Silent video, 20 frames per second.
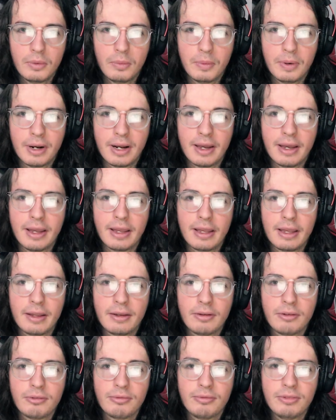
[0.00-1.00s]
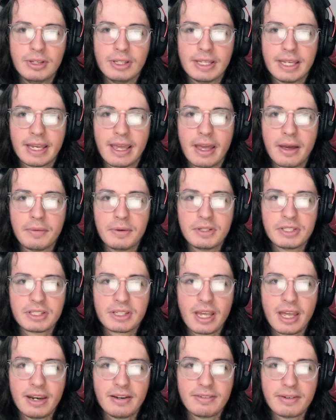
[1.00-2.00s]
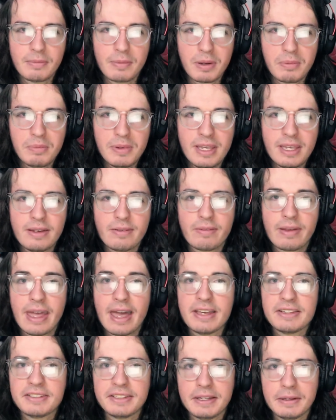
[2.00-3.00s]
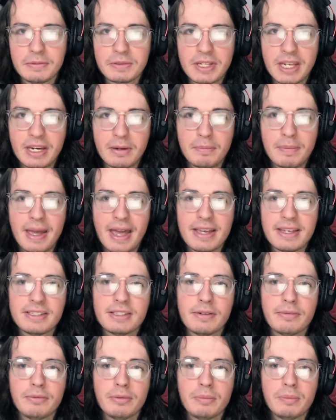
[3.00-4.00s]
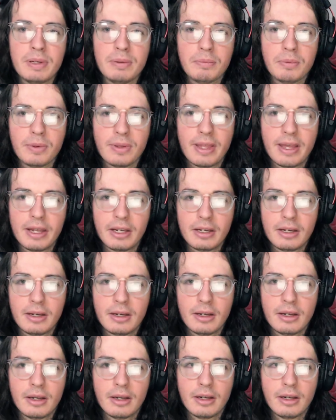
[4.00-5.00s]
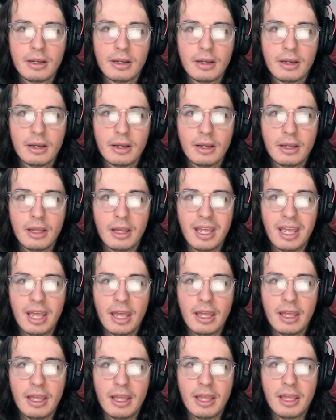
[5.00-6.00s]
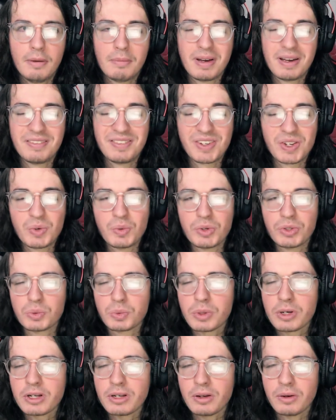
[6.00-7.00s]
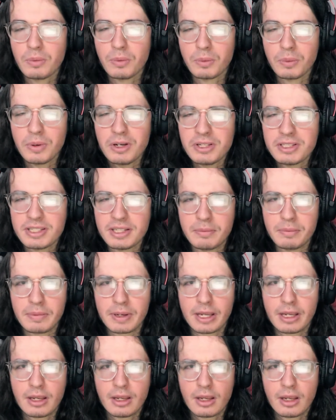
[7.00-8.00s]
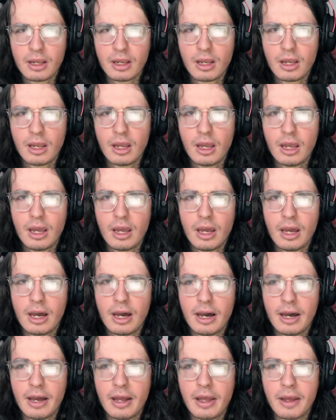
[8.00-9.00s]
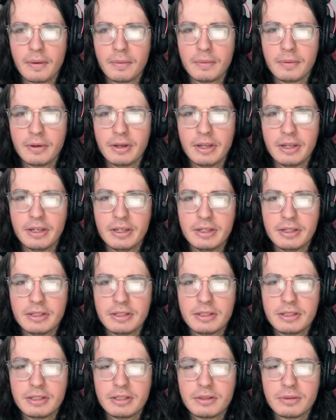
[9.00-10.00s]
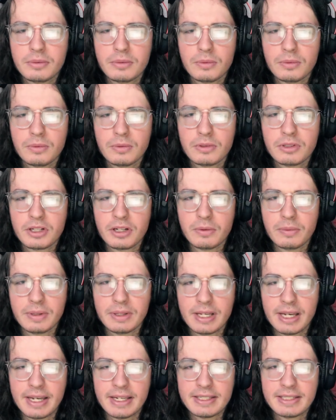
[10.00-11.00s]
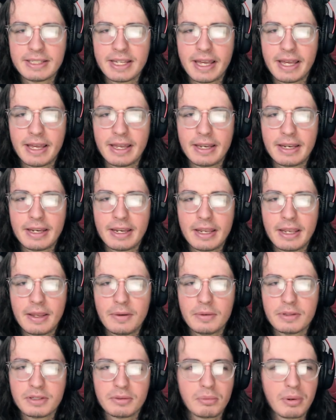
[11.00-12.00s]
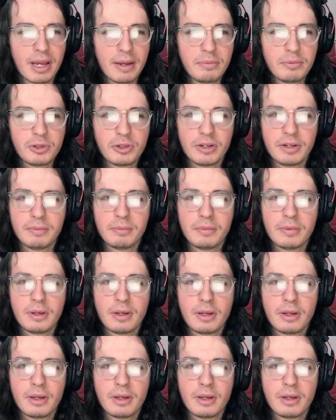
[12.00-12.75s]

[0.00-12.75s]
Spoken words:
when I feel like I was kind of at my peak of casting, I was getting passed up for people that, in my view, were worse than me. I was starting to realize that it was a pipe dream